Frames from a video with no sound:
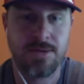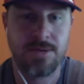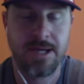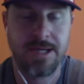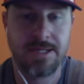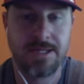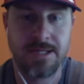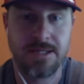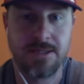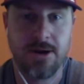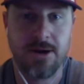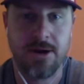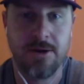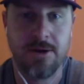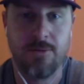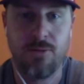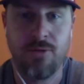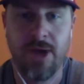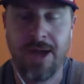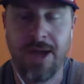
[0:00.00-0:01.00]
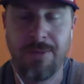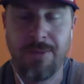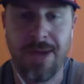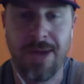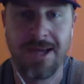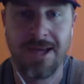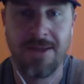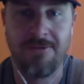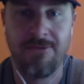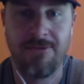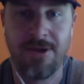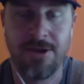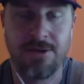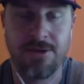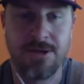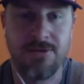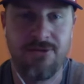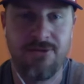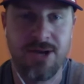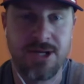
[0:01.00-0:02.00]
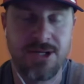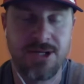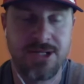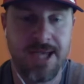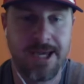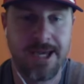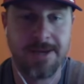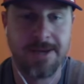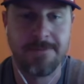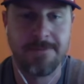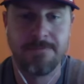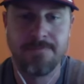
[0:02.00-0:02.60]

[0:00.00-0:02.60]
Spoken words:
he started way back in the field and finished second.